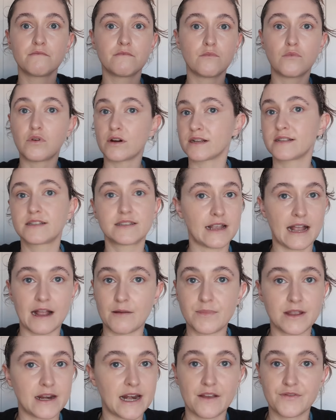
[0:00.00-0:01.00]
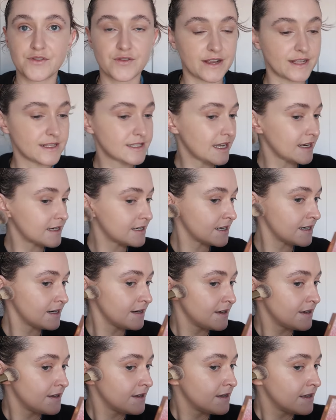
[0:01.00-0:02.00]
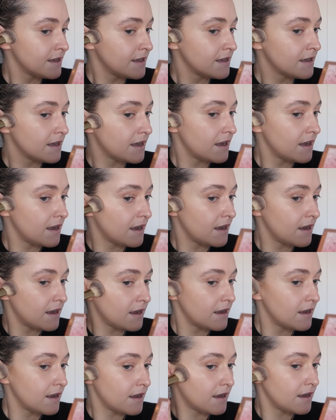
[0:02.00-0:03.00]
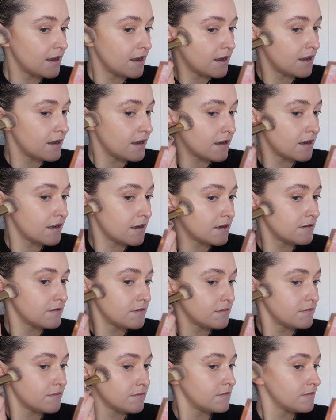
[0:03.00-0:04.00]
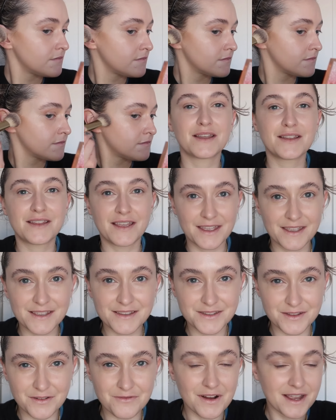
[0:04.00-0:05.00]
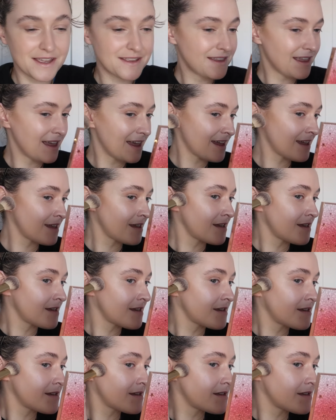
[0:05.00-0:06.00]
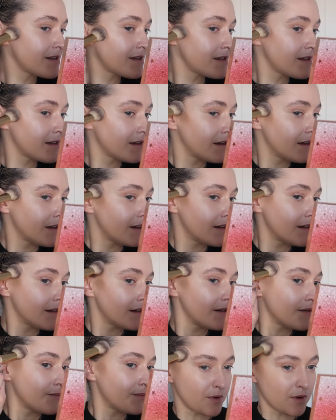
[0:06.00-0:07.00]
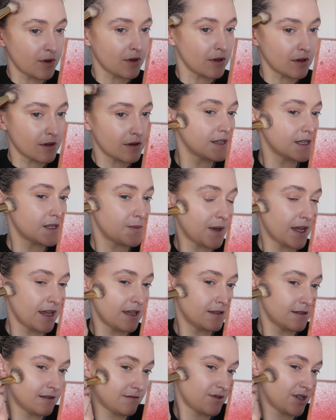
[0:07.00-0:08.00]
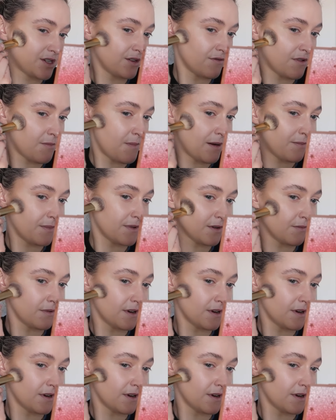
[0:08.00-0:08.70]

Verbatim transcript: words at me left, right and center. And like I, I understand like people are trying to do what they think is the right thing, but sometimes you just got to give people the space to remember the